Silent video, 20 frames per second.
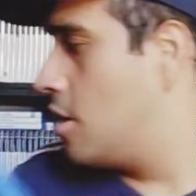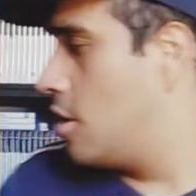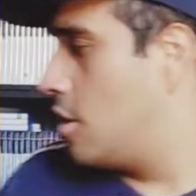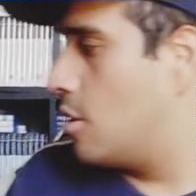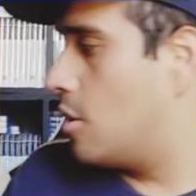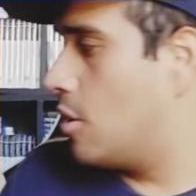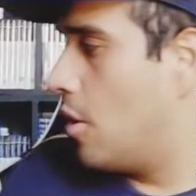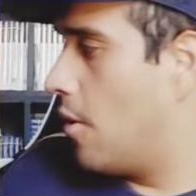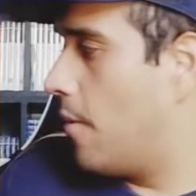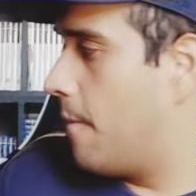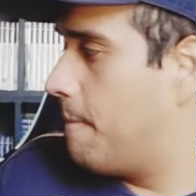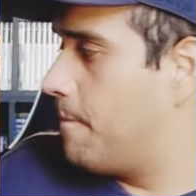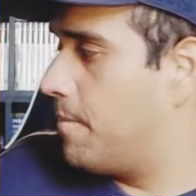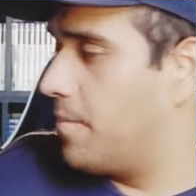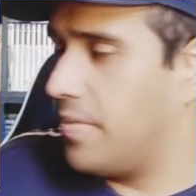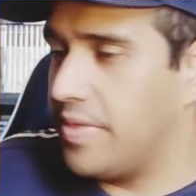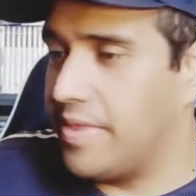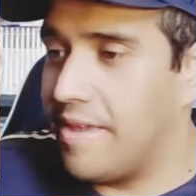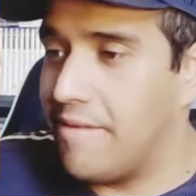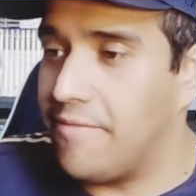So,
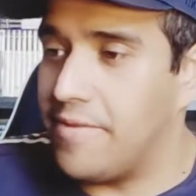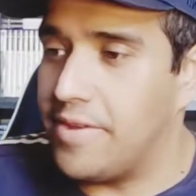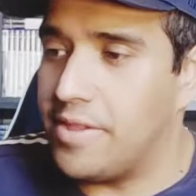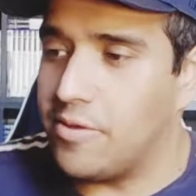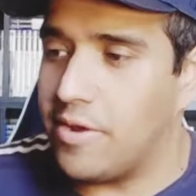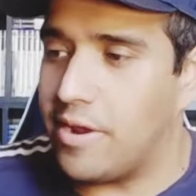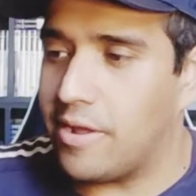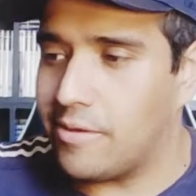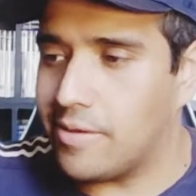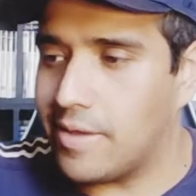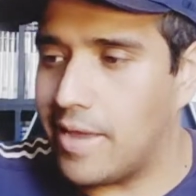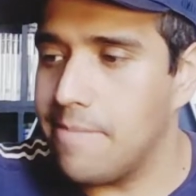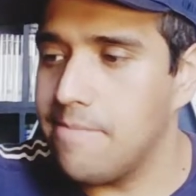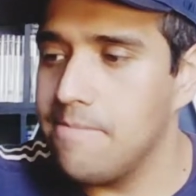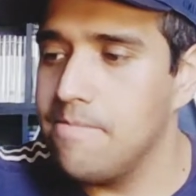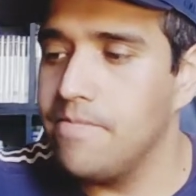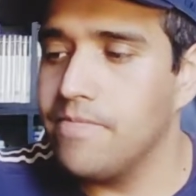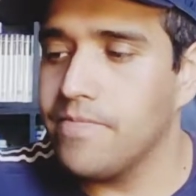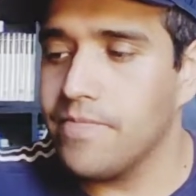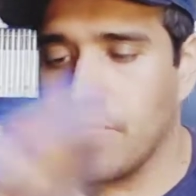definitely not a good game.
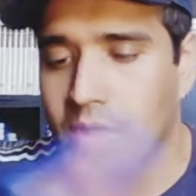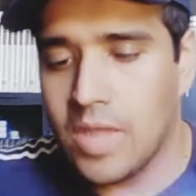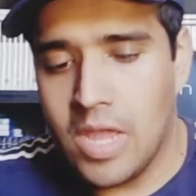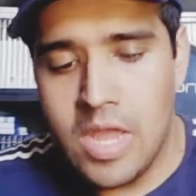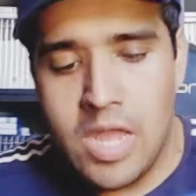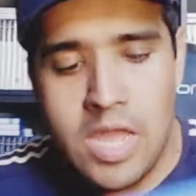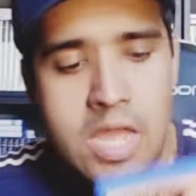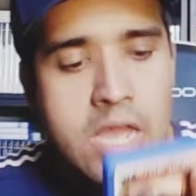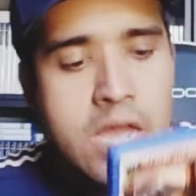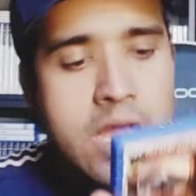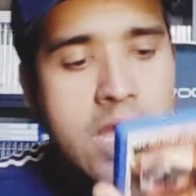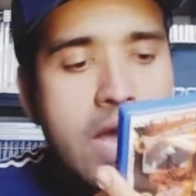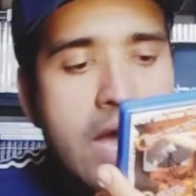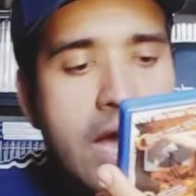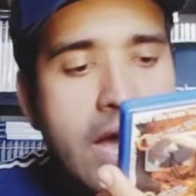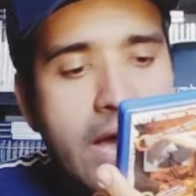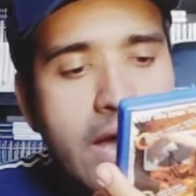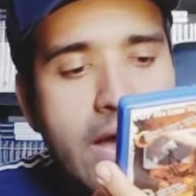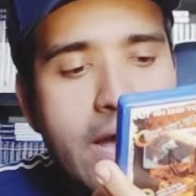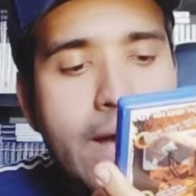
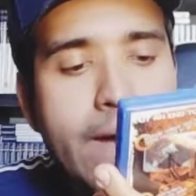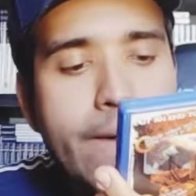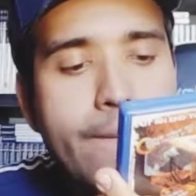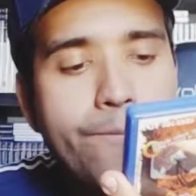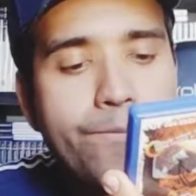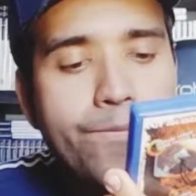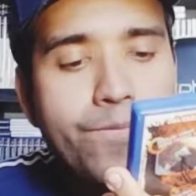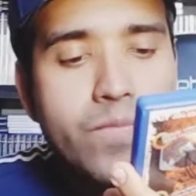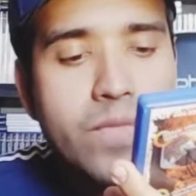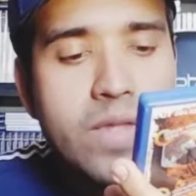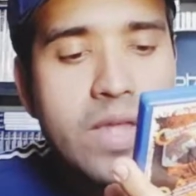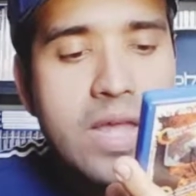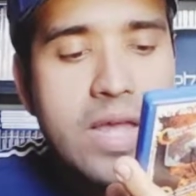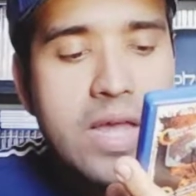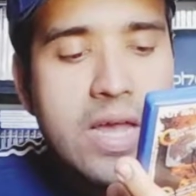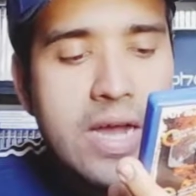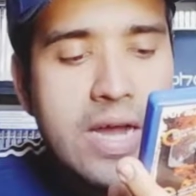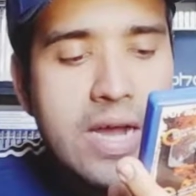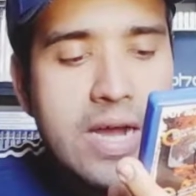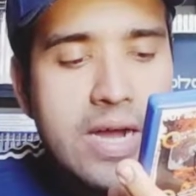Um,
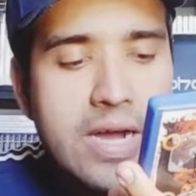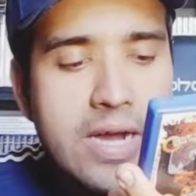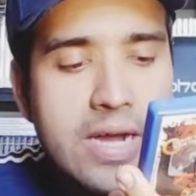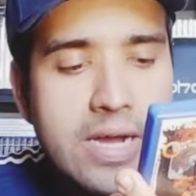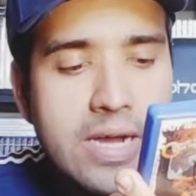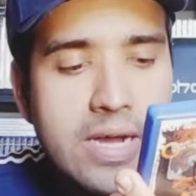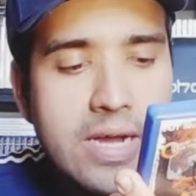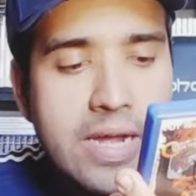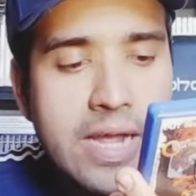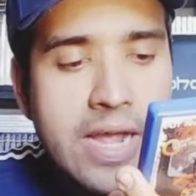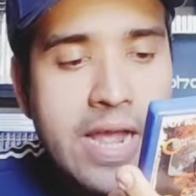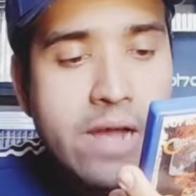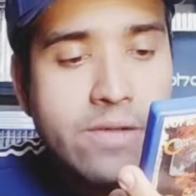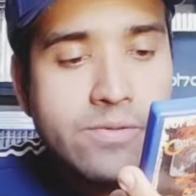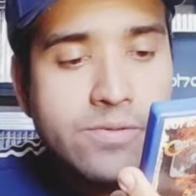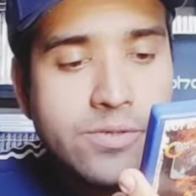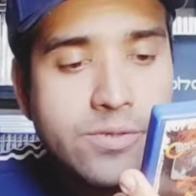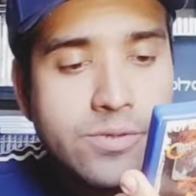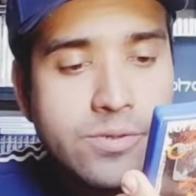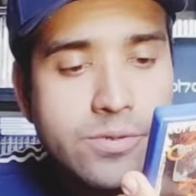uh,
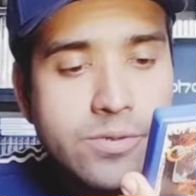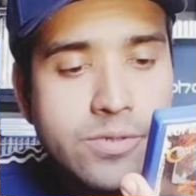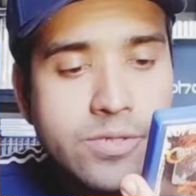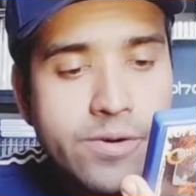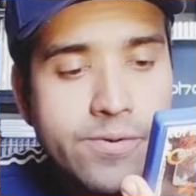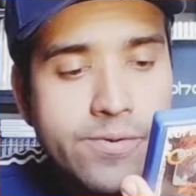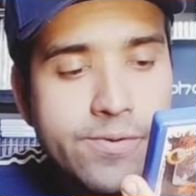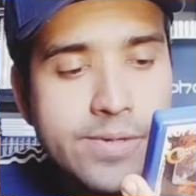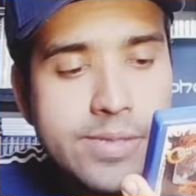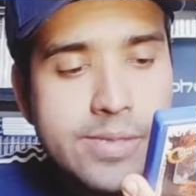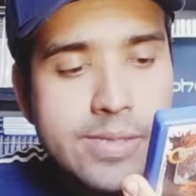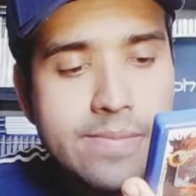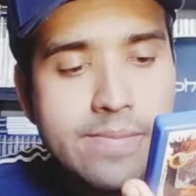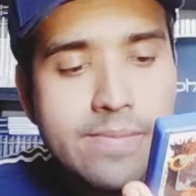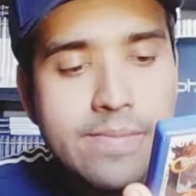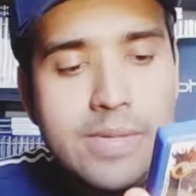Counter Terrorism